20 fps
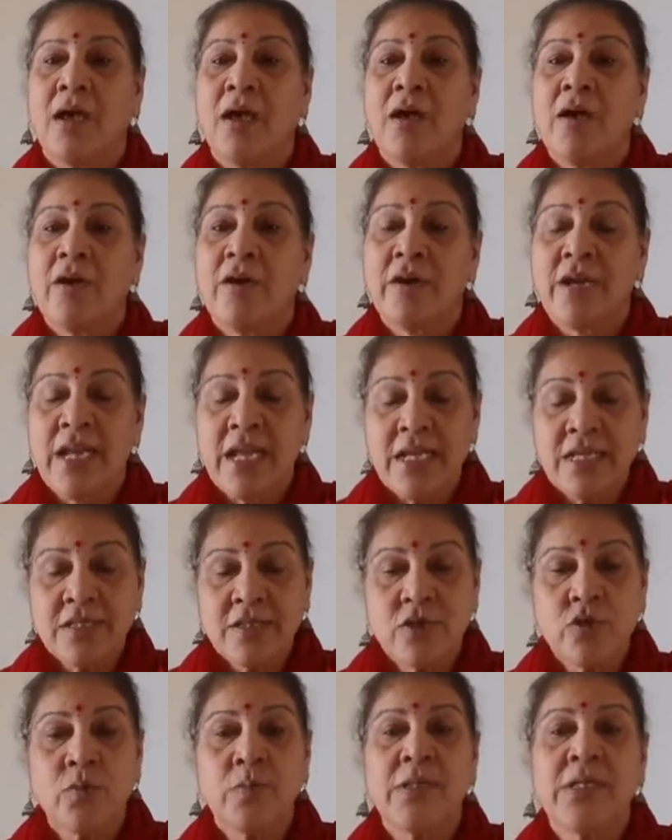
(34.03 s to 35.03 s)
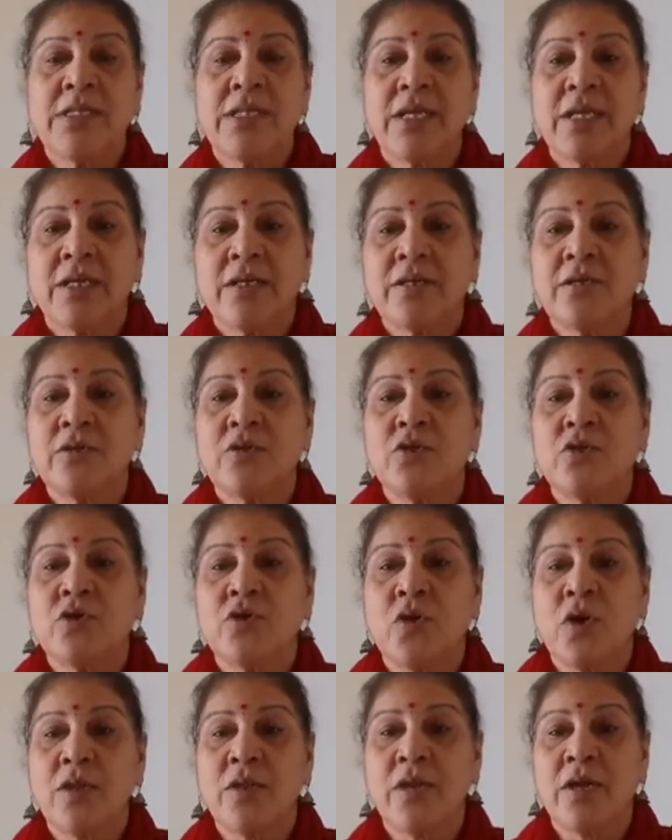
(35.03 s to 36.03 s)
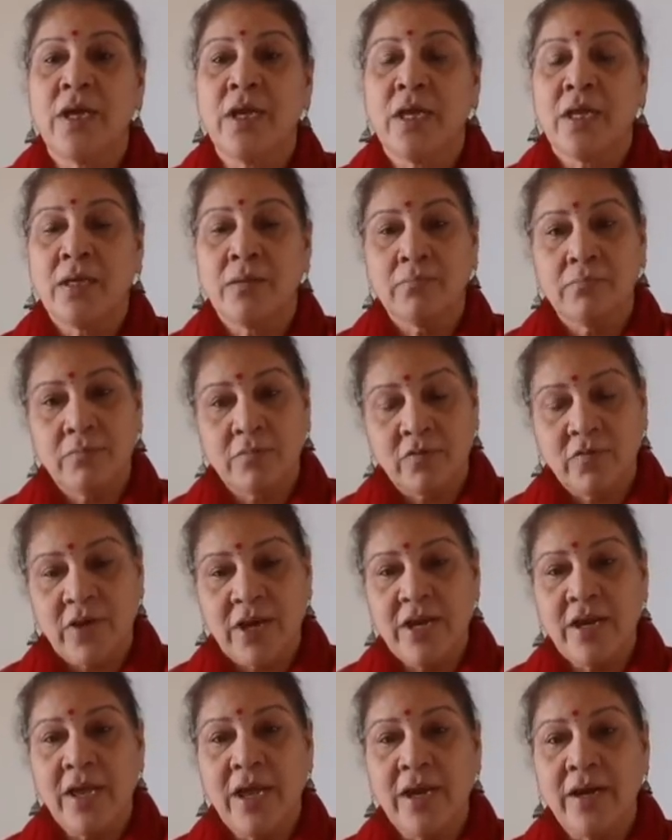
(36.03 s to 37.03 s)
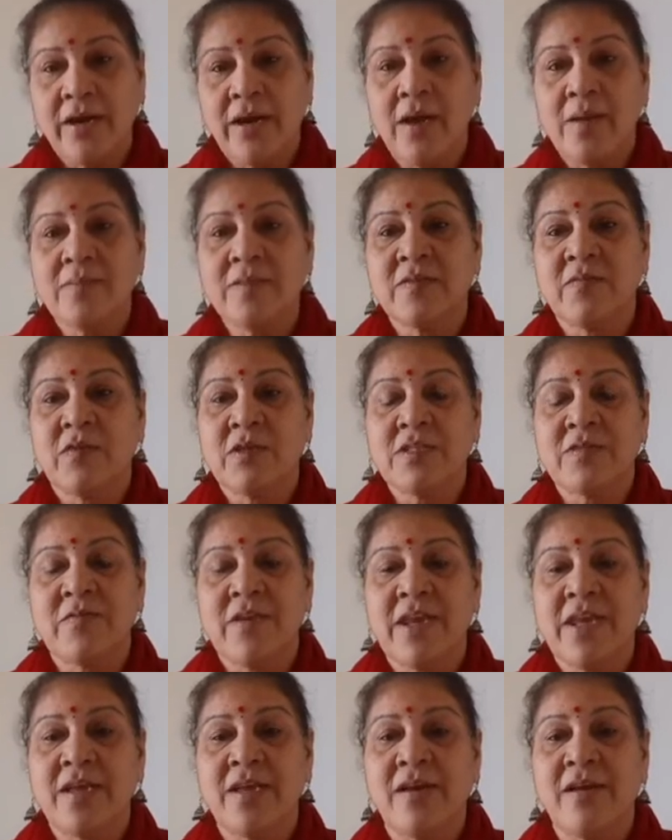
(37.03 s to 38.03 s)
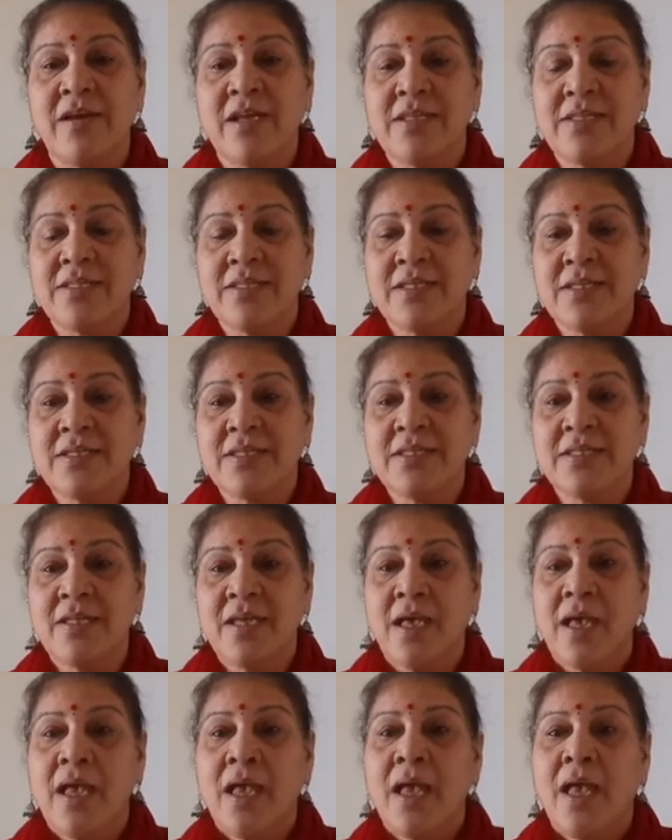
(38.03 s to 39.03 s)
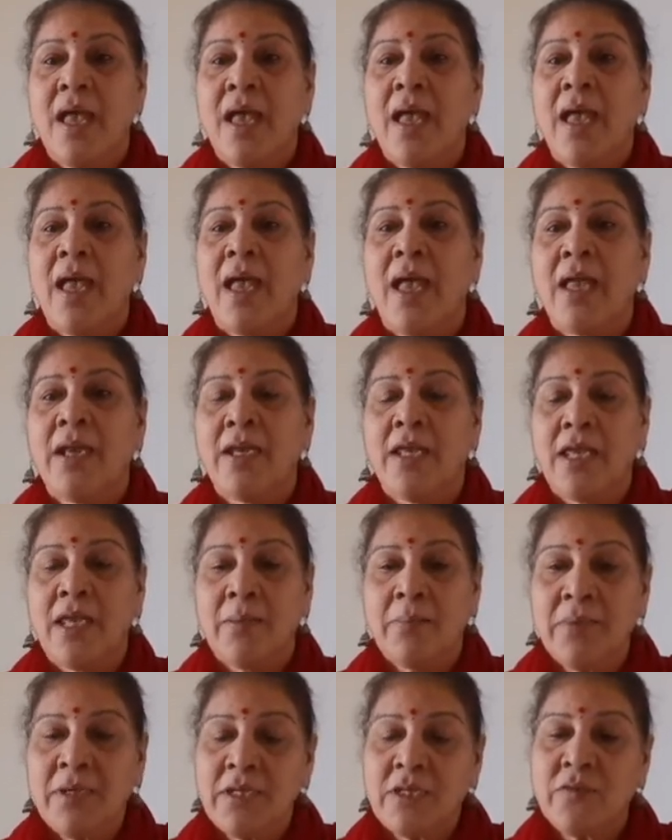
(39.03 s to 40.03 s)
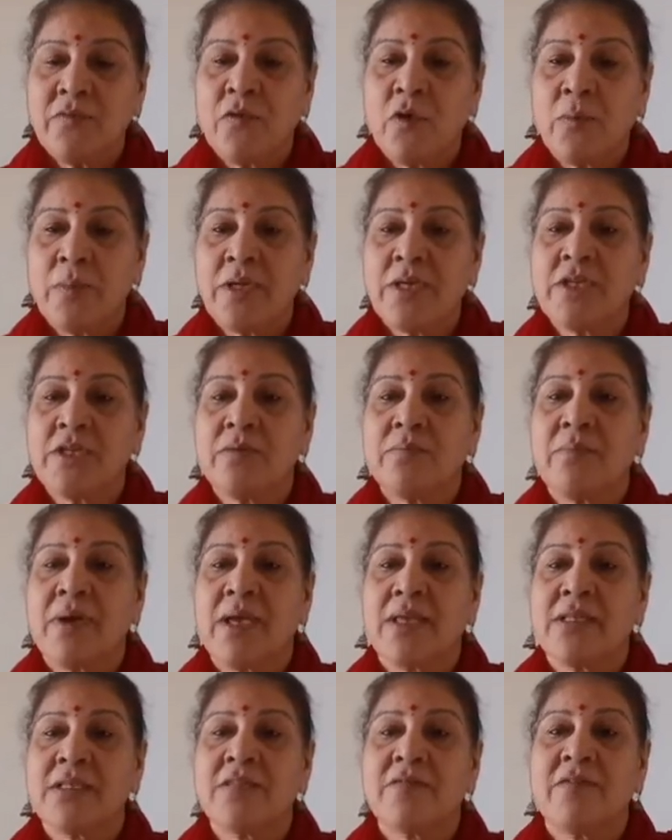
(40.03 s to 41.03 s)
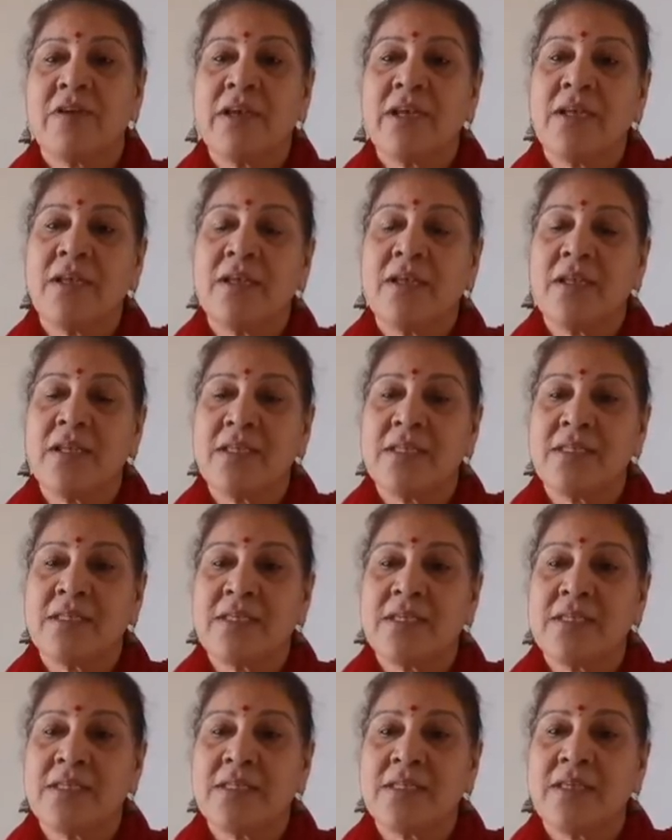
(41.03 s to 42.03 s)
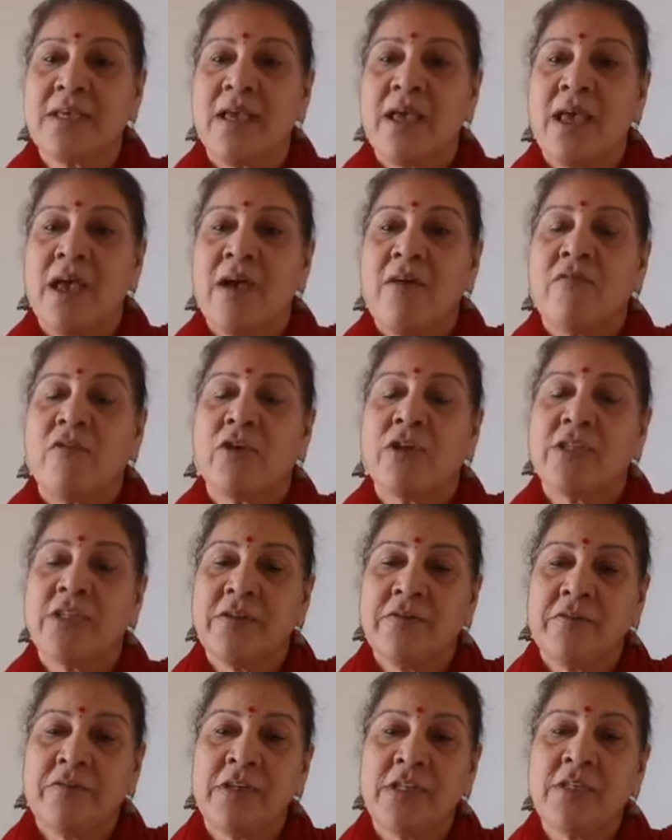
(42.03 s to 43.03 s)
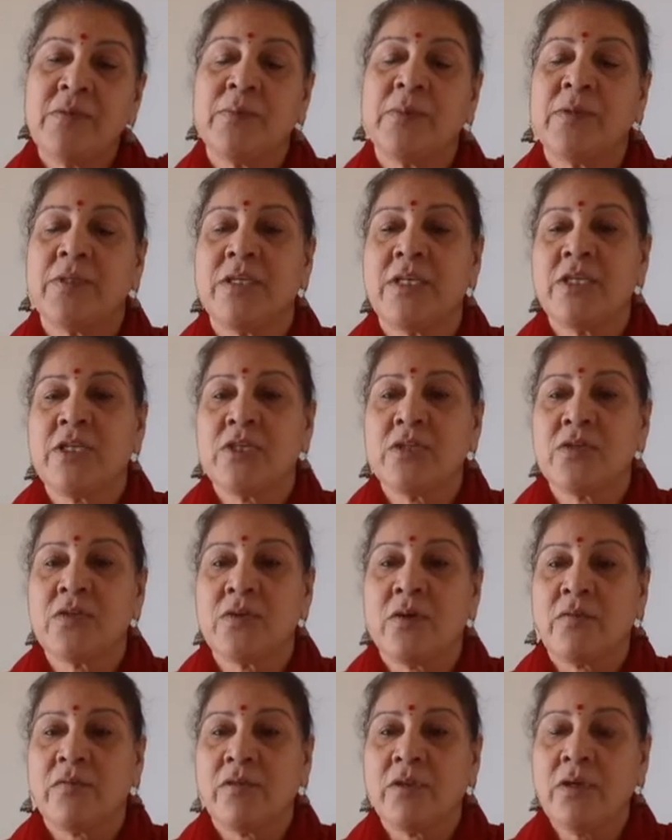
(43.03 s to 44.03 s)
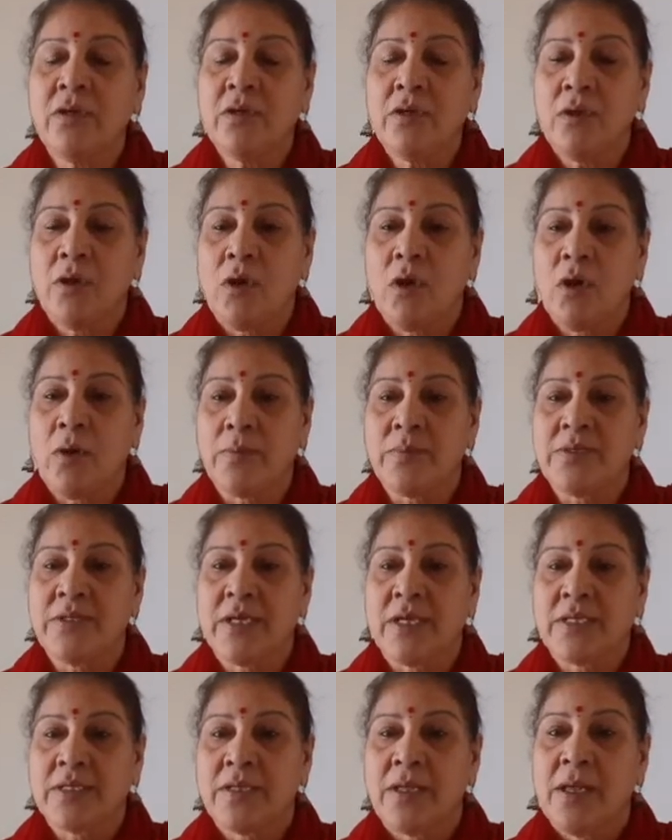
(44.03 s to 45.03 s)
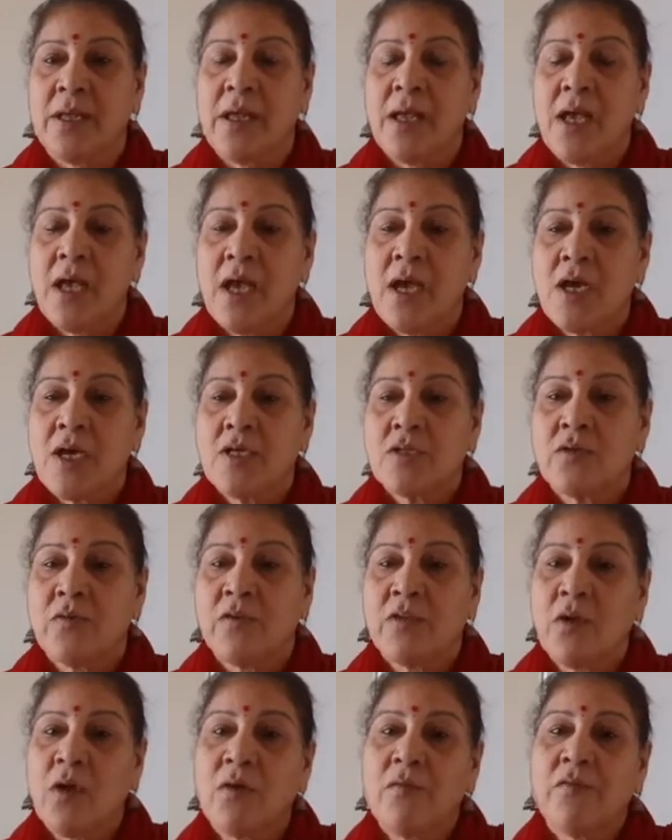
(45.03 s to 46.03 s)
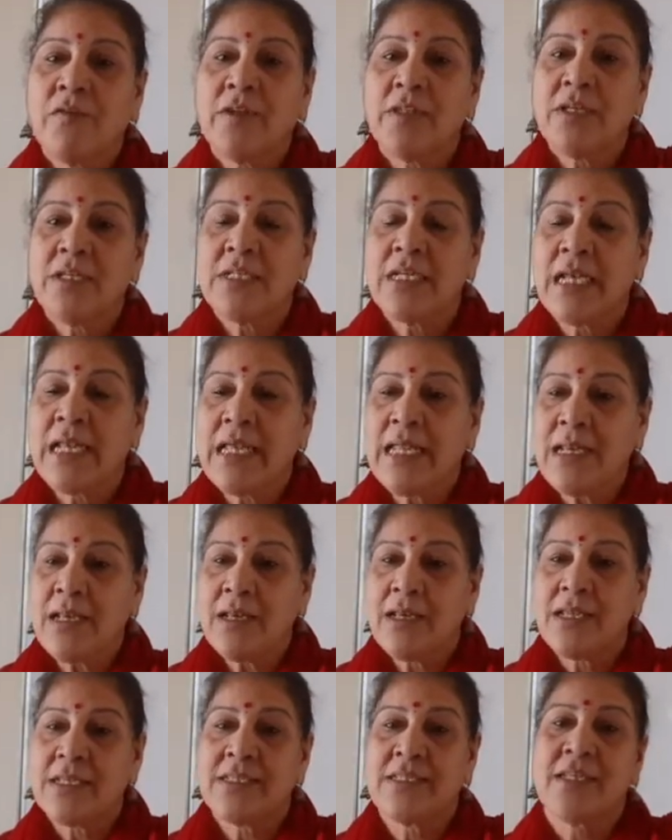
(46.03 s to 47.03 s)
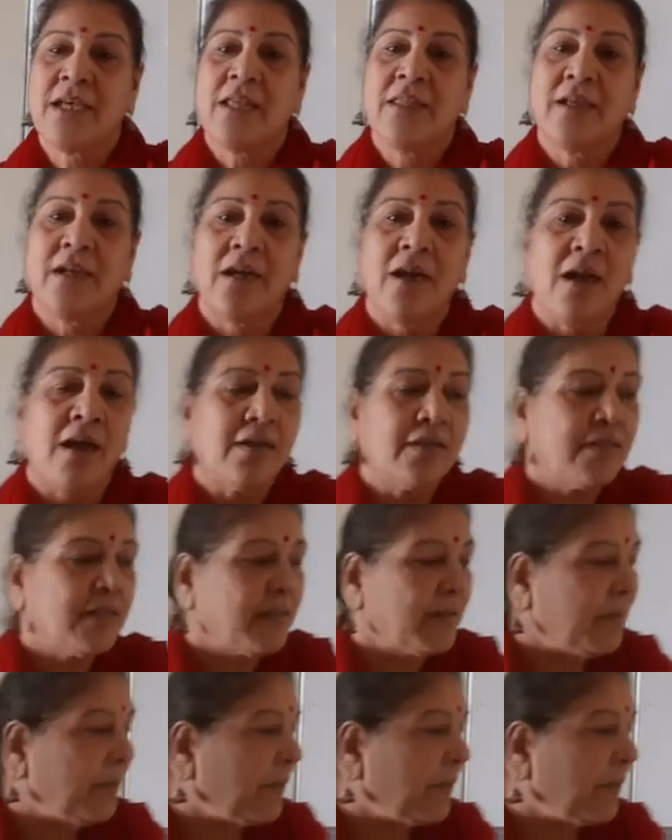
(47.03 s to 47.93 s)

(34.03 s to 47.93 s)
rays to be taken to draw the ray diagrams for spherical lenses, and image formation by the spherical lenses for different positions of the object. So without further delay, let's start the class.